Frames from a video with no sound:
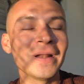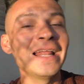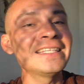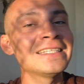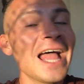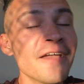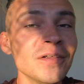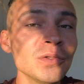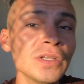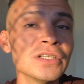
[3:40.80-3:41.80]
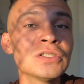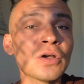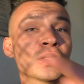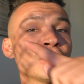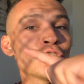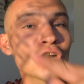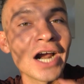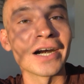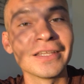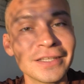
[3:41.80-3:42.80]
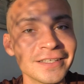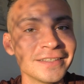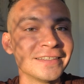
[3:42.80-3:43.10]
But let's dive into the stock chart.